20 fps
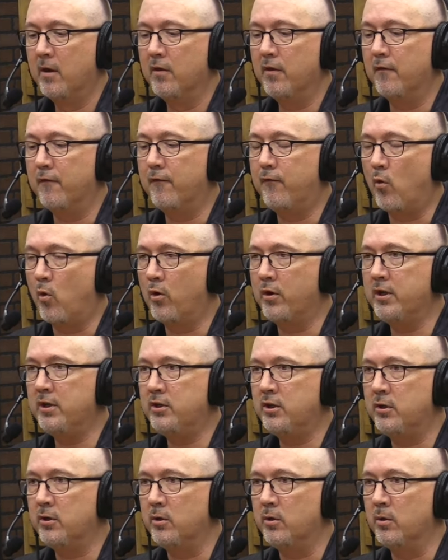The
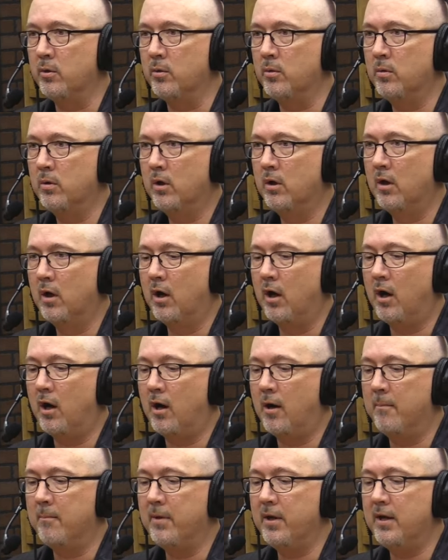42
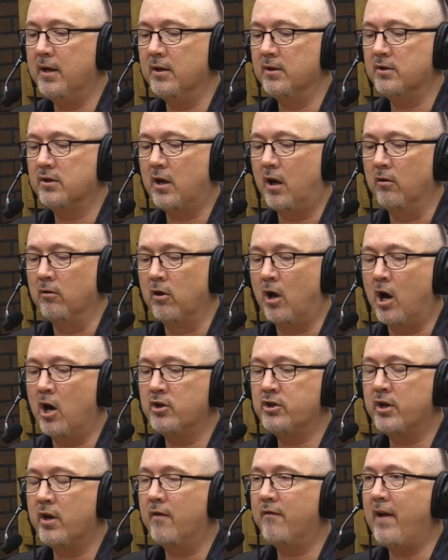um, is a
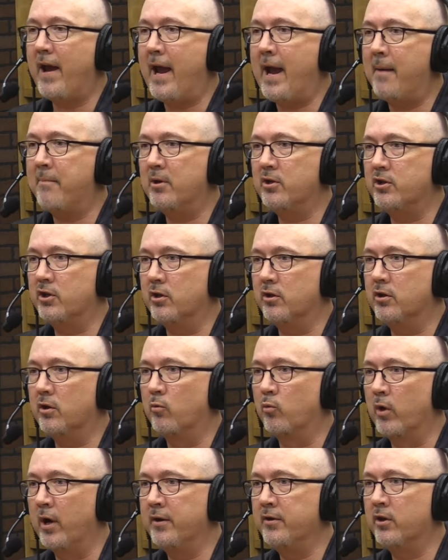large enough aperture to
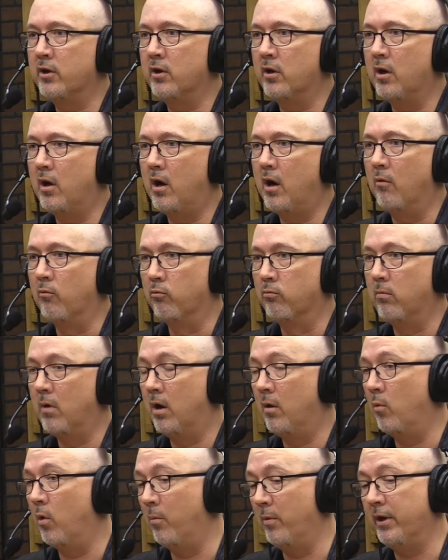render a,
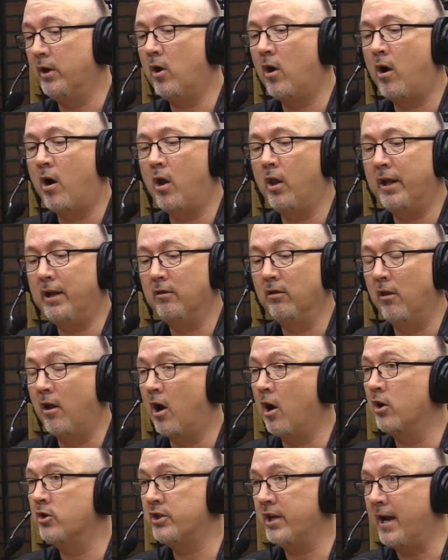what we call a
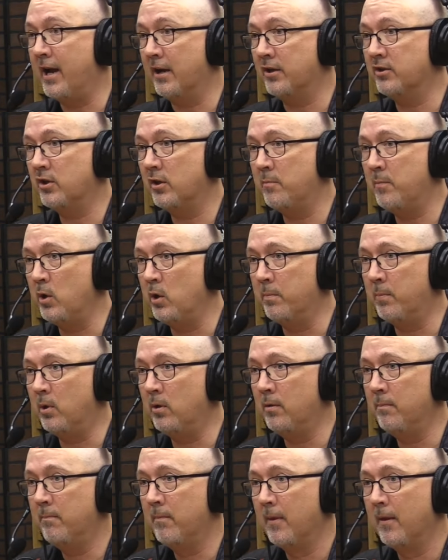large exit
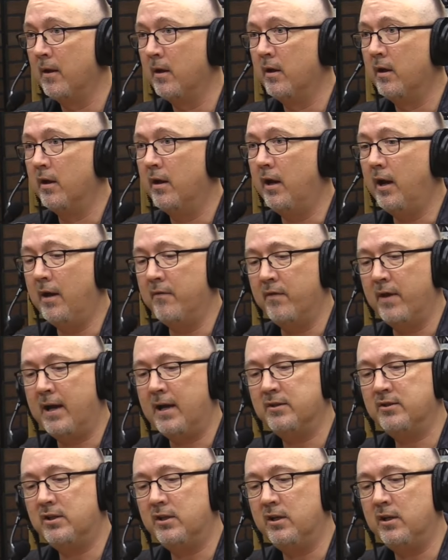pupil. Yeah. And
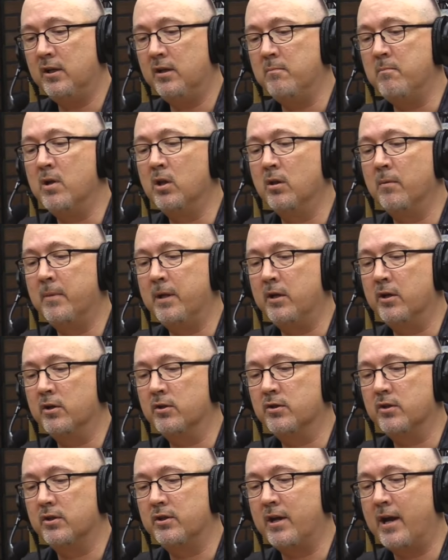that's in
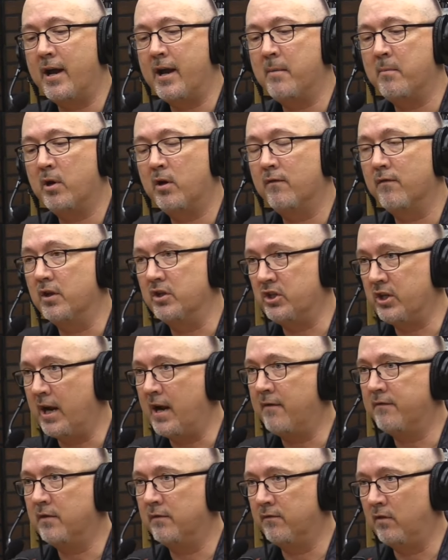millimeters the diameter of the
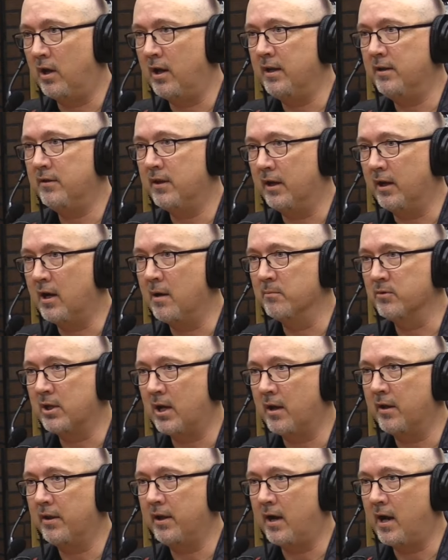shaft of light that comes
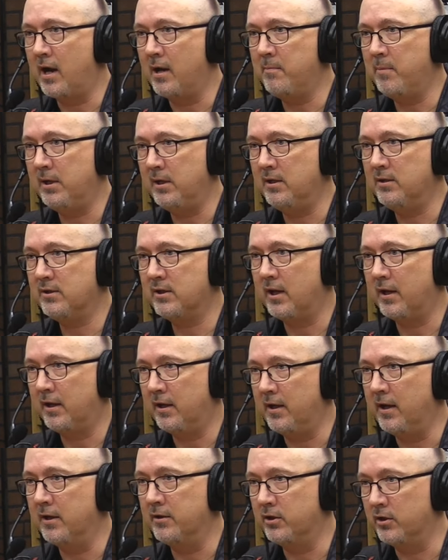out of the eyepiece that
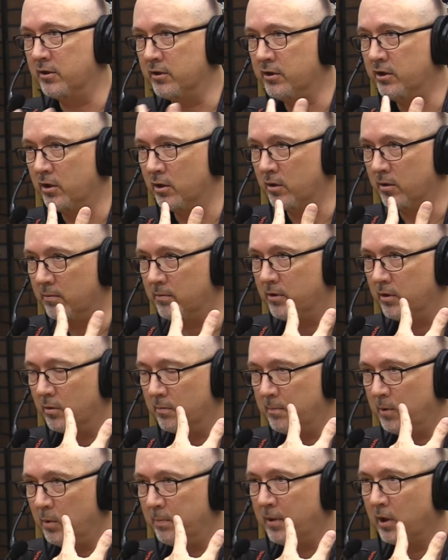can enter into your, your
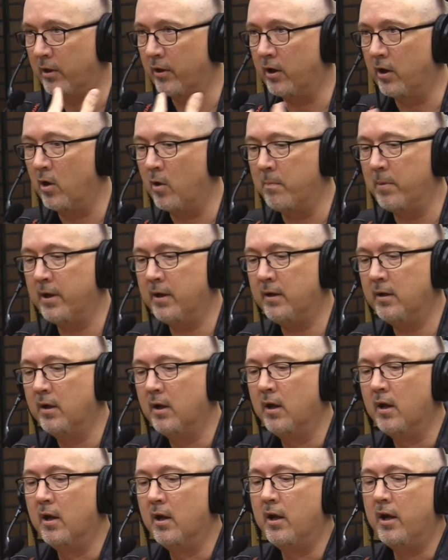pupillary opening.
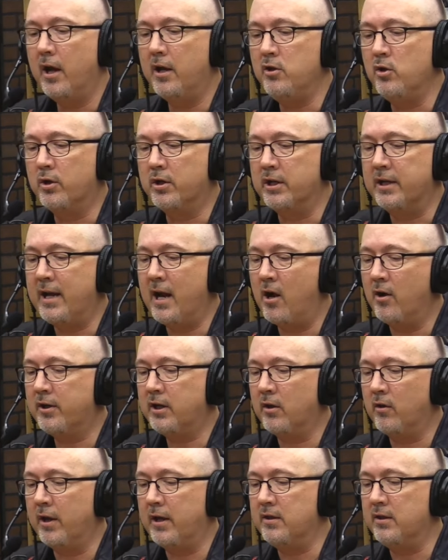And you can
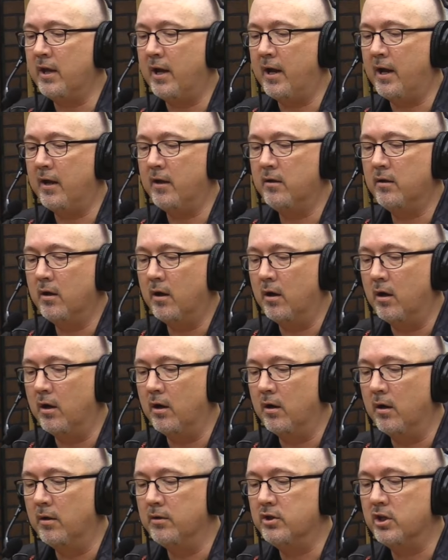calculate that
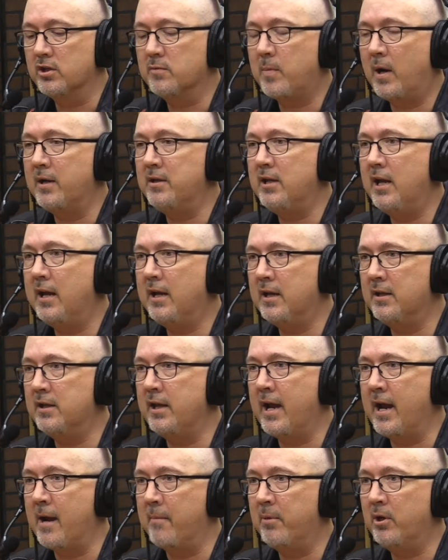uh, just by taking
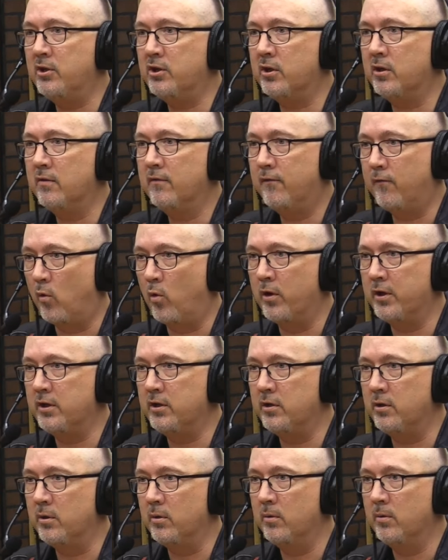the aperture,
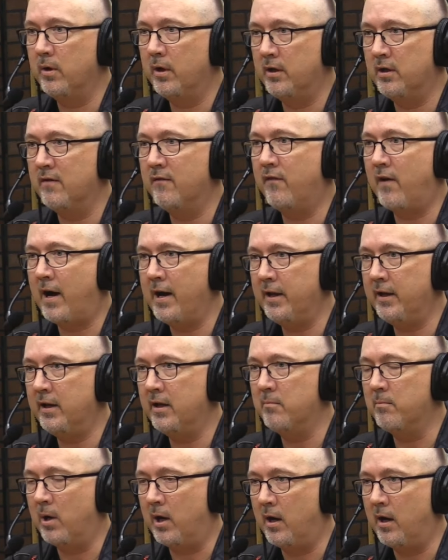42, and dividing
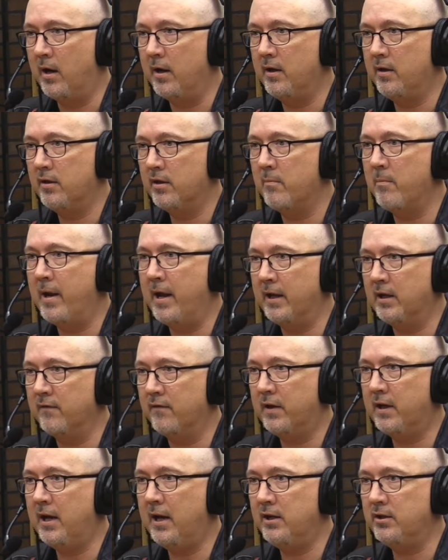it by the
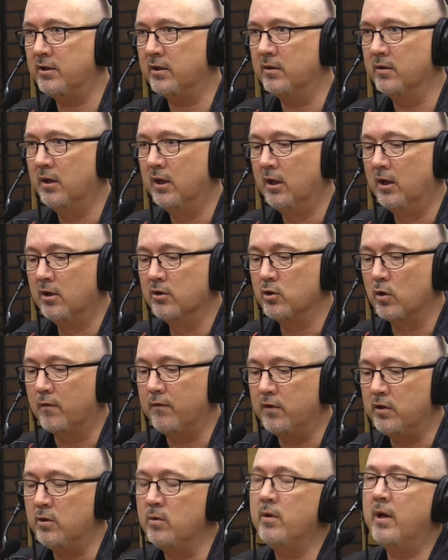magnification. So
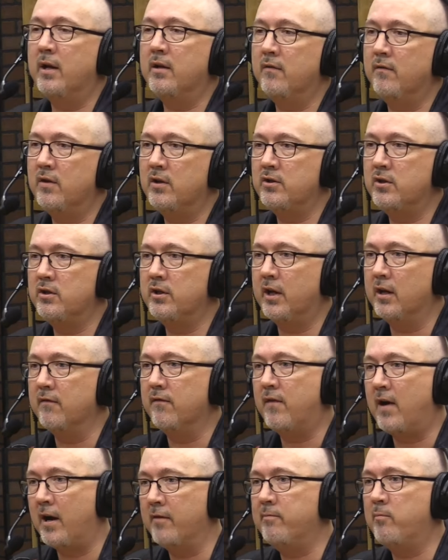if you do that division, you get
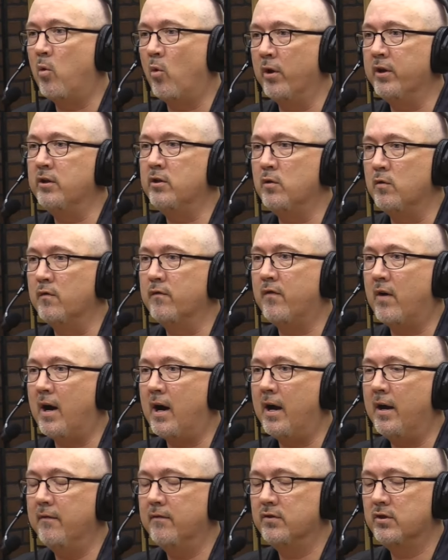
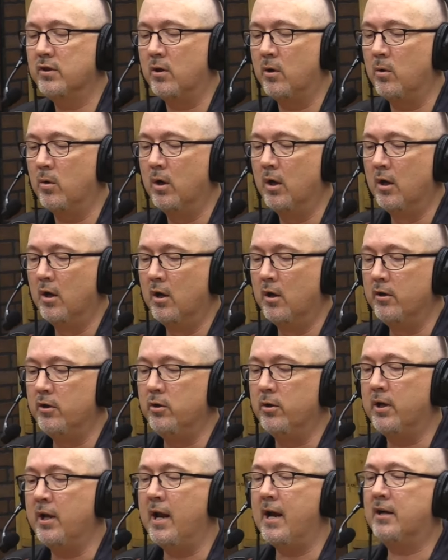5.25. So
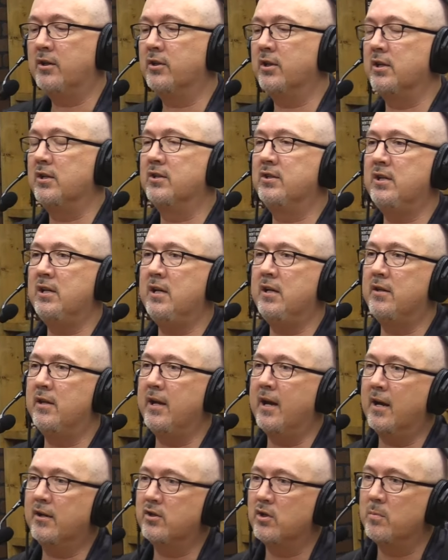you can actually see
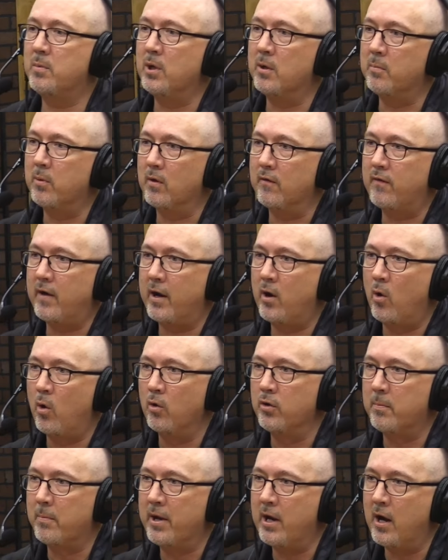the exit pupil. If I
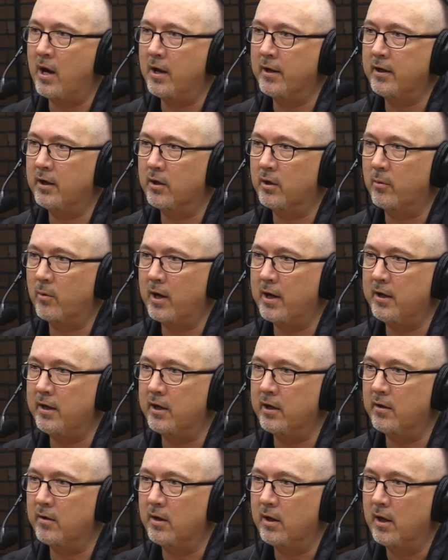hold the binocular right mm
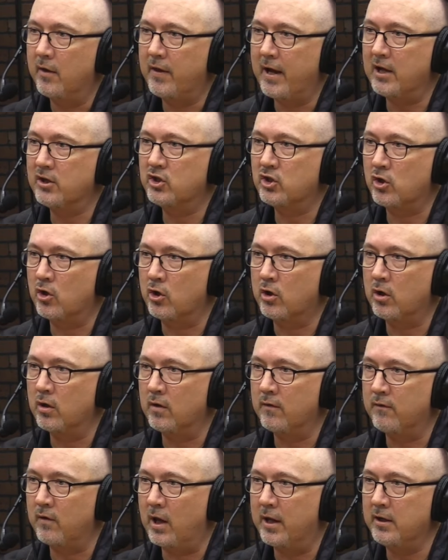-hmm. here, that circle
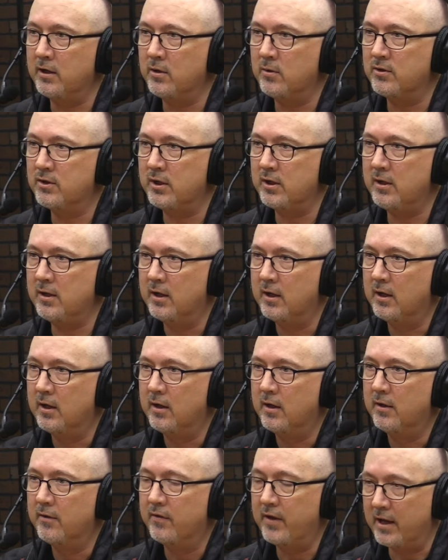of light you see,
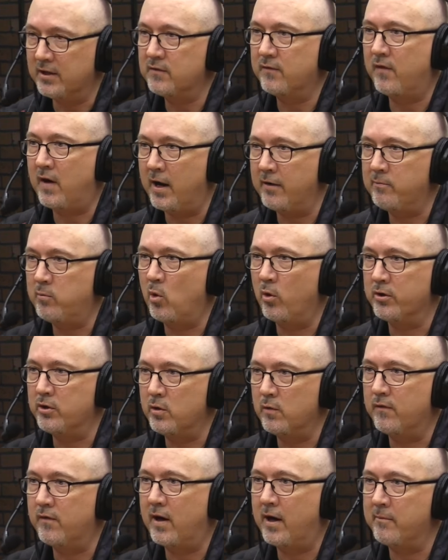that's
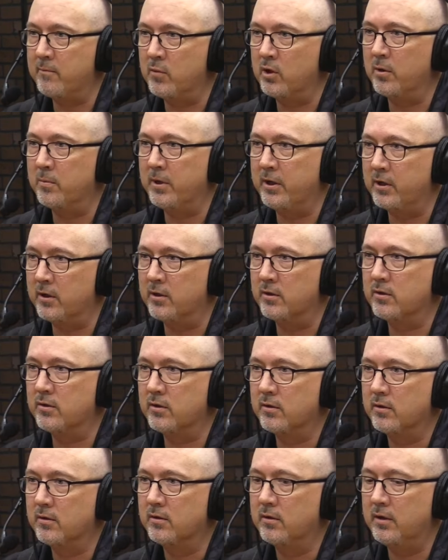5.25
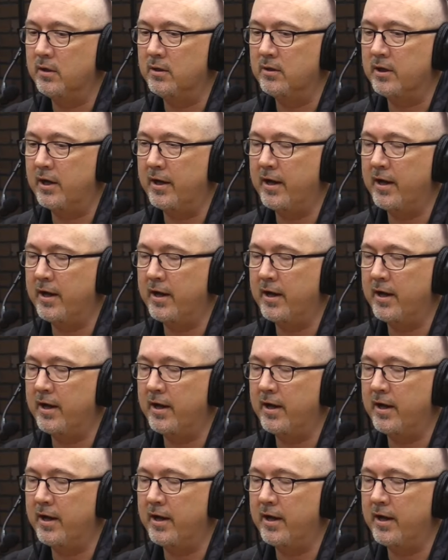millimeters in yeah.